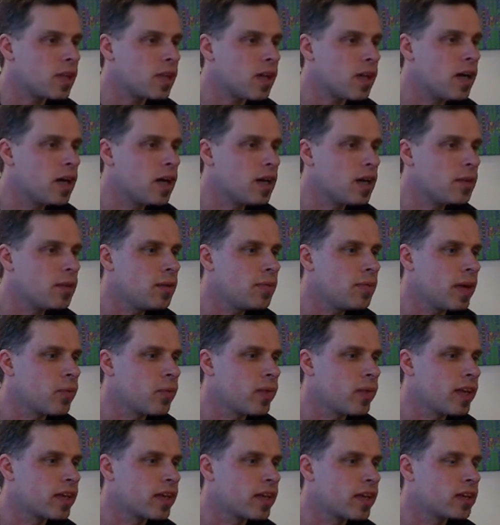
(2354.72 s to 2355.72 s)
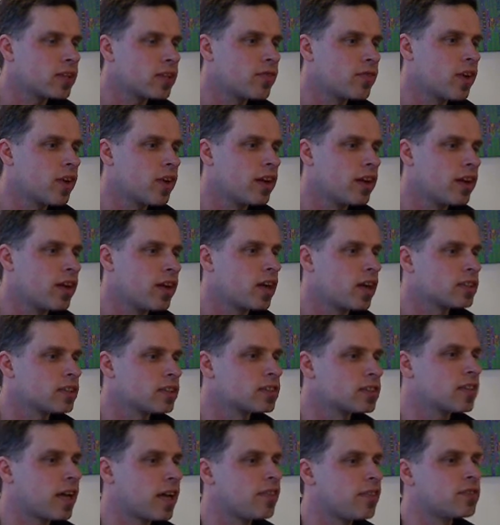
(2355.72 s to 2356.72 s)
And we can define a
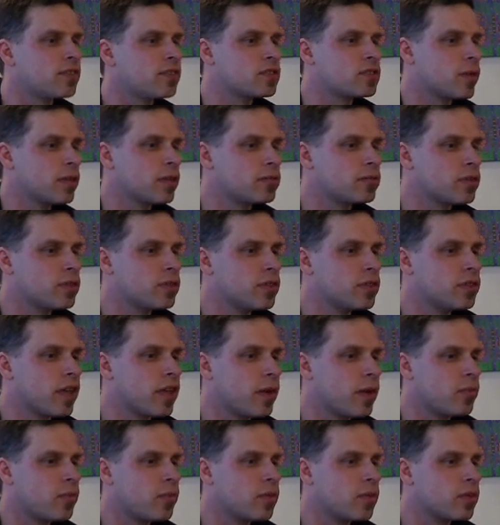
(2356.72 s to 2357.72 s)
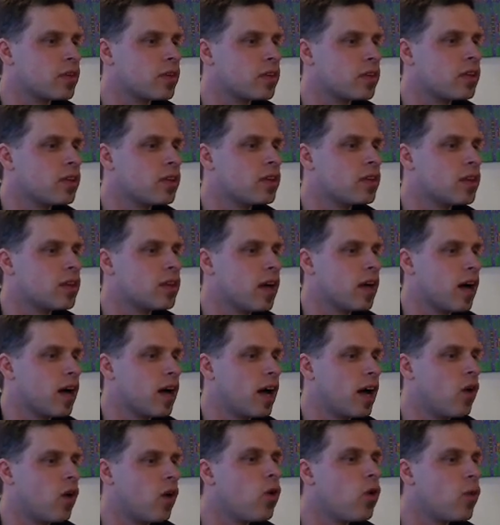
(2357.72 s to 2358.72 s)
nice safe square root that will
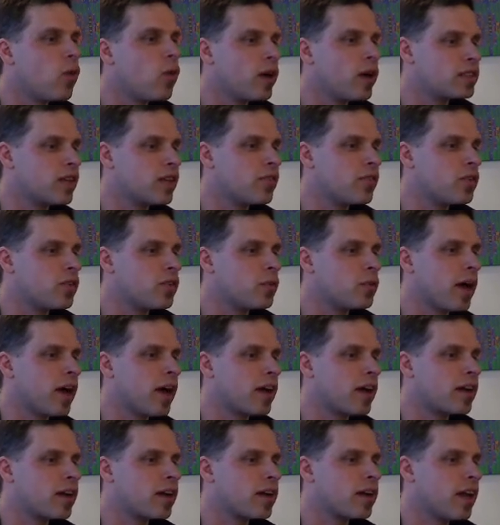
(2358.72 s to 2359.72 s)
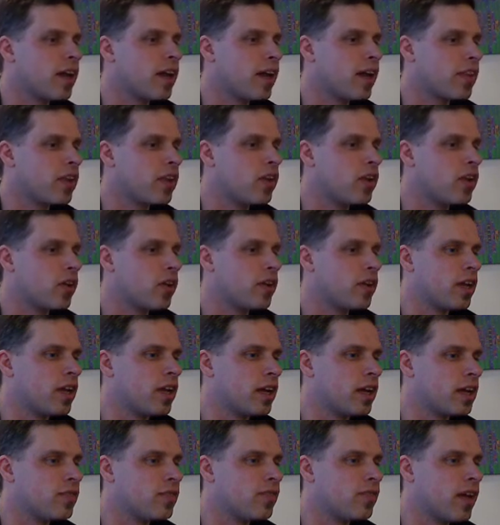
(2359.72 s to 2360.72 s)
always give you back another
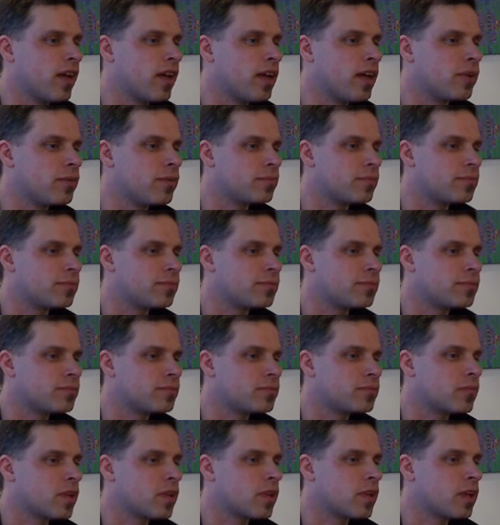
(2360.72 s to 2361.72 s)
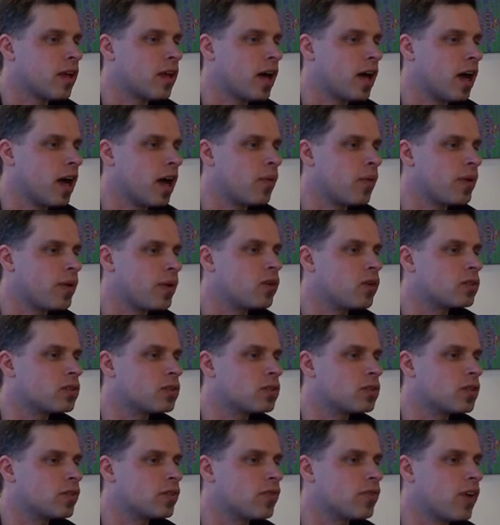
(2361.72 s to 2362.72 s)
non-negative value. We can
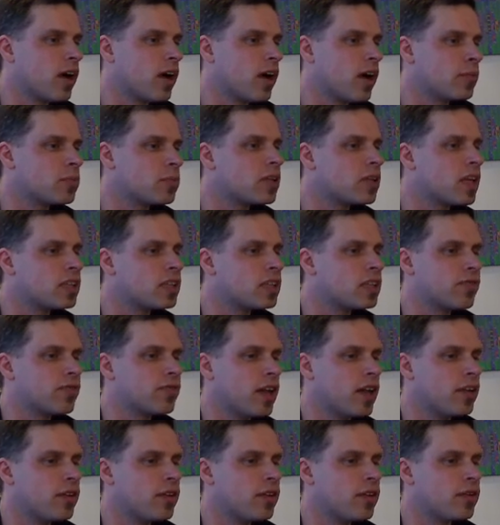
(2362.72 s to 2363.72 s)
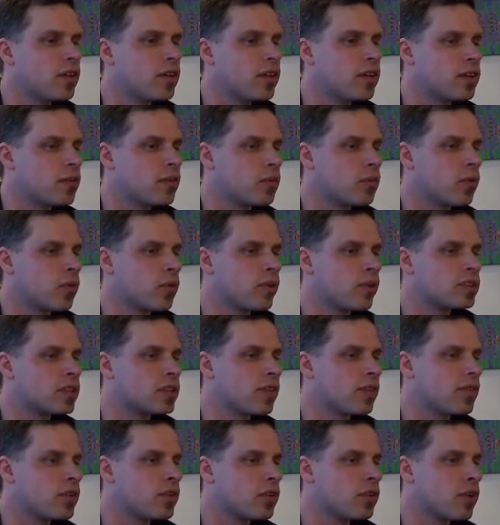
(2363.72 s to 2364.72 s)
also define a plus value that will always
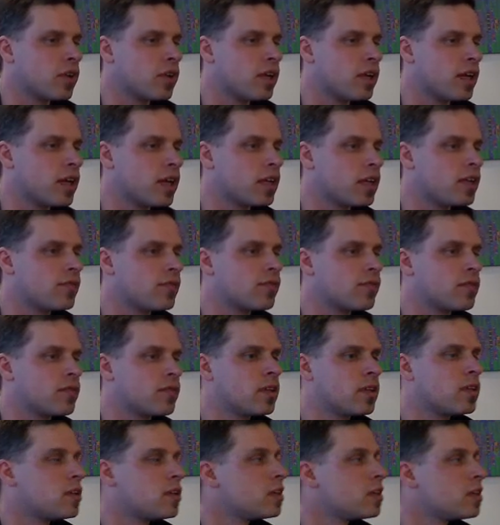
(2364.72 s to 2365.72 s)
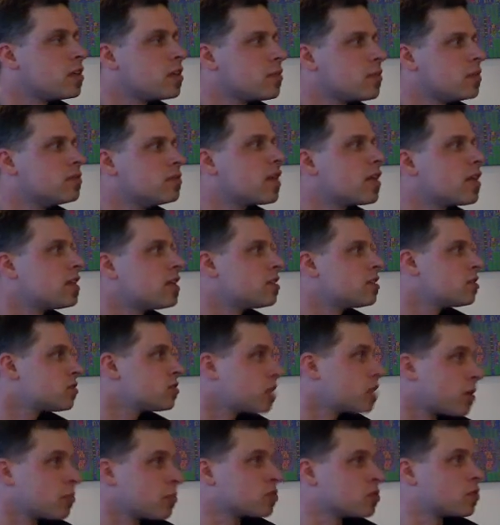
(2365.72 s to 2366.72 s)
give you a non-negative. We run into
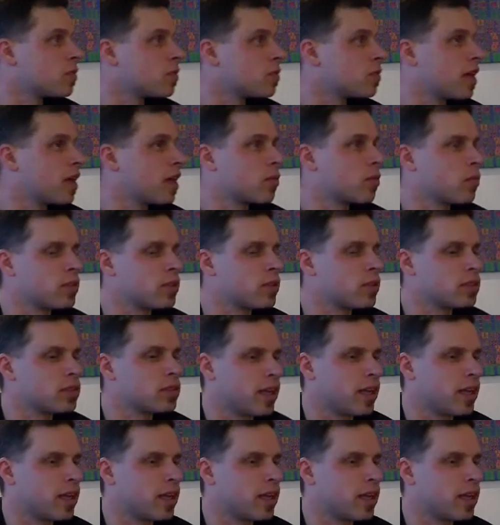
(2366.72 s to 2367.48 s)
troubles with the other ones.